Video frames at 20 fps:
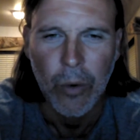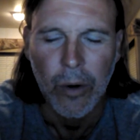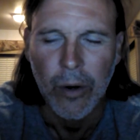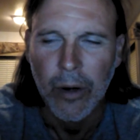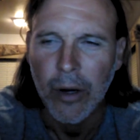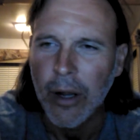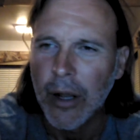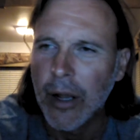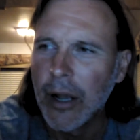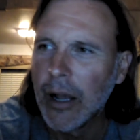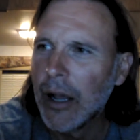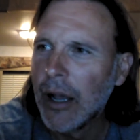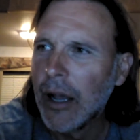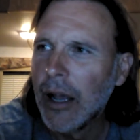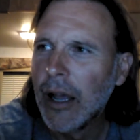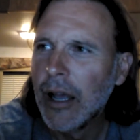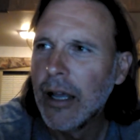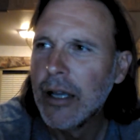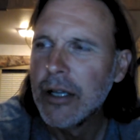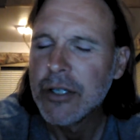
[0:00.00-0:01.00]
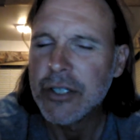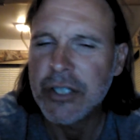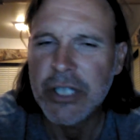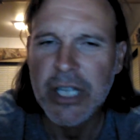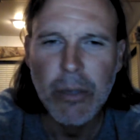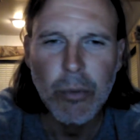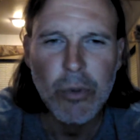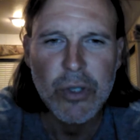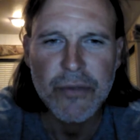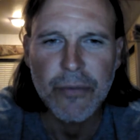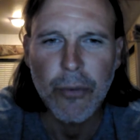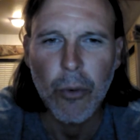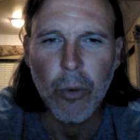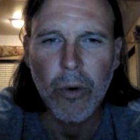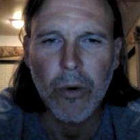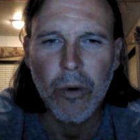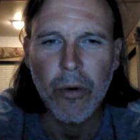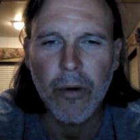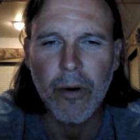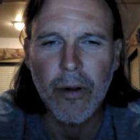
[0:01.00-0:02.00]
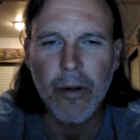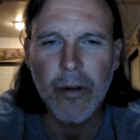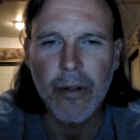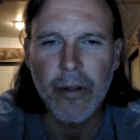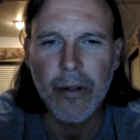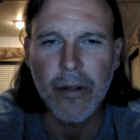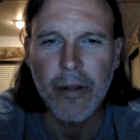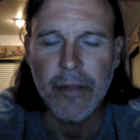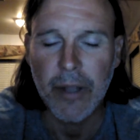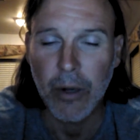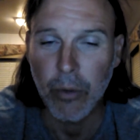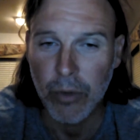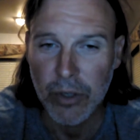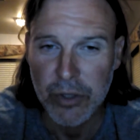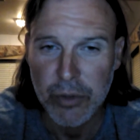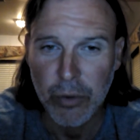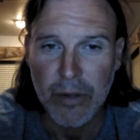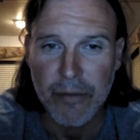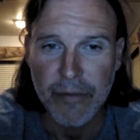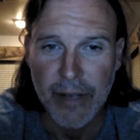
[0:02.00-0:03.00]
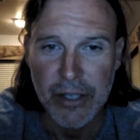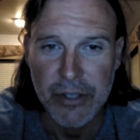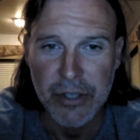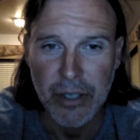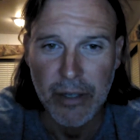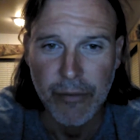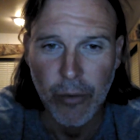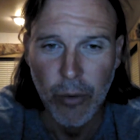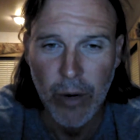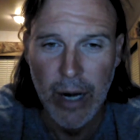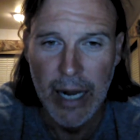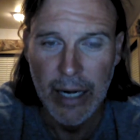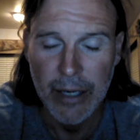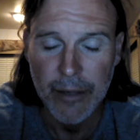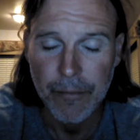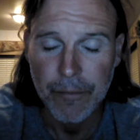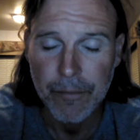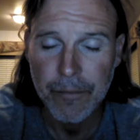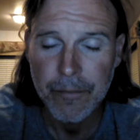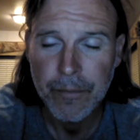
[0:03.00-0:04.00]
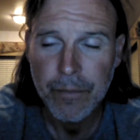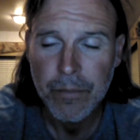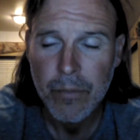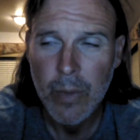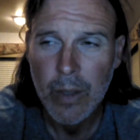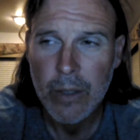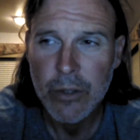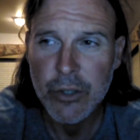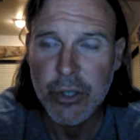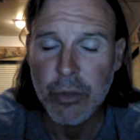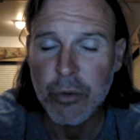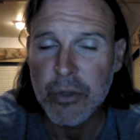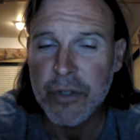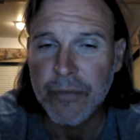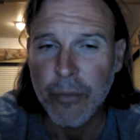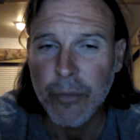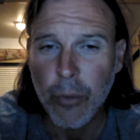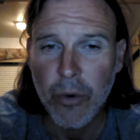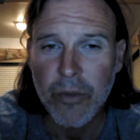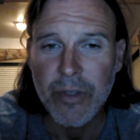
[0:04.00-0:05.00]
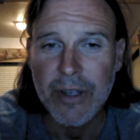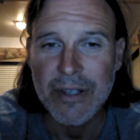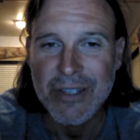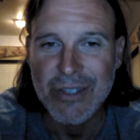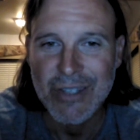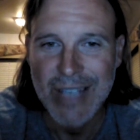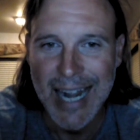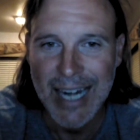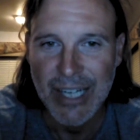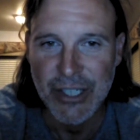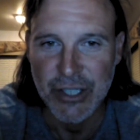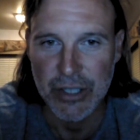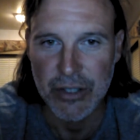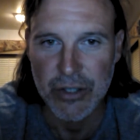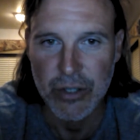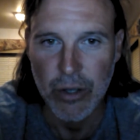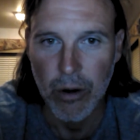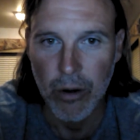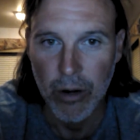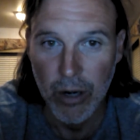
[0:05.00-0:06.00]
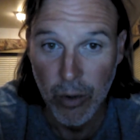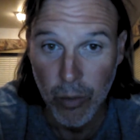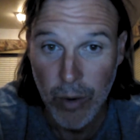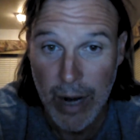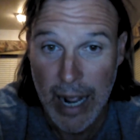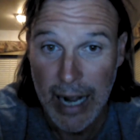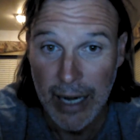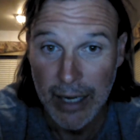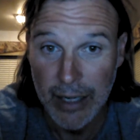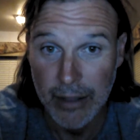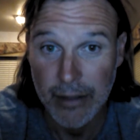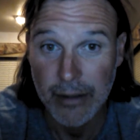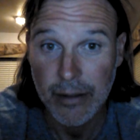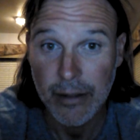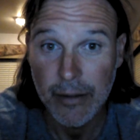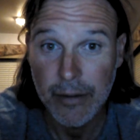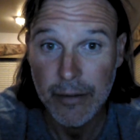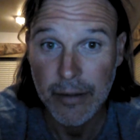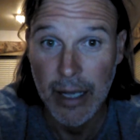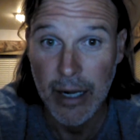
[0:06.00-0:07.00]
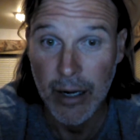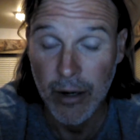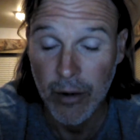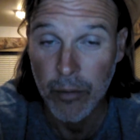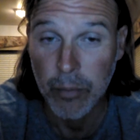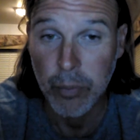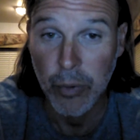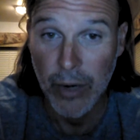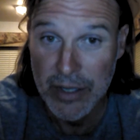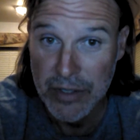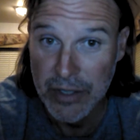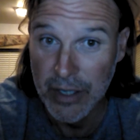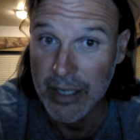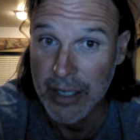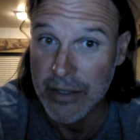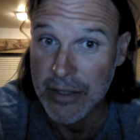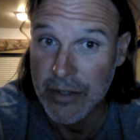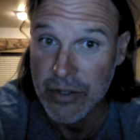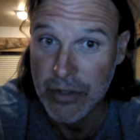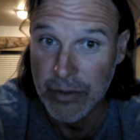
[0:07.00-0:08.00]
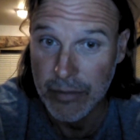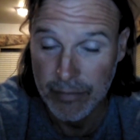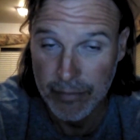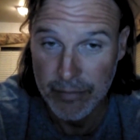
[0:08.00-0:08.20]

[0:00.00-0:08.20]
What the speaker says: She was for the original invasion of Iraq. She was for the sanctions on Iraq that her president signed.